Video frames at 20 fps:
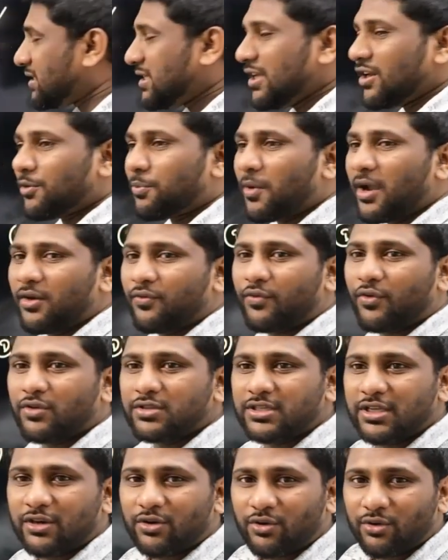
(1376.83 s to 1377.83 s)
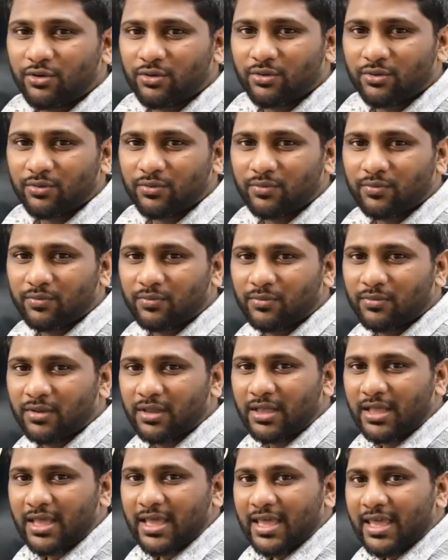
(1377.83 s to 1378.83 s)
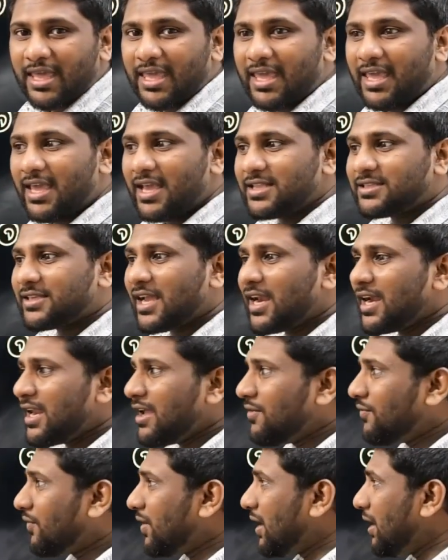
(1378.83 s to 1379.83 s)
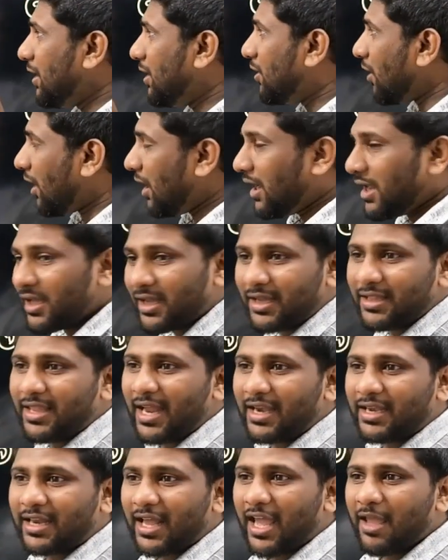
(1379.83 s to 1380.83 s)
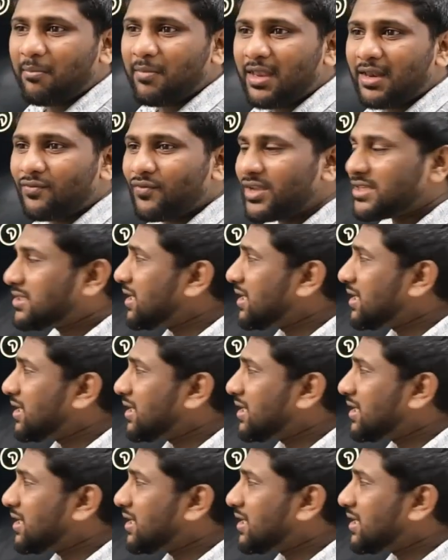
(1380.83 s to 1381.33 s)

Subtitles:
of this 0.40? Each and every dollar that I am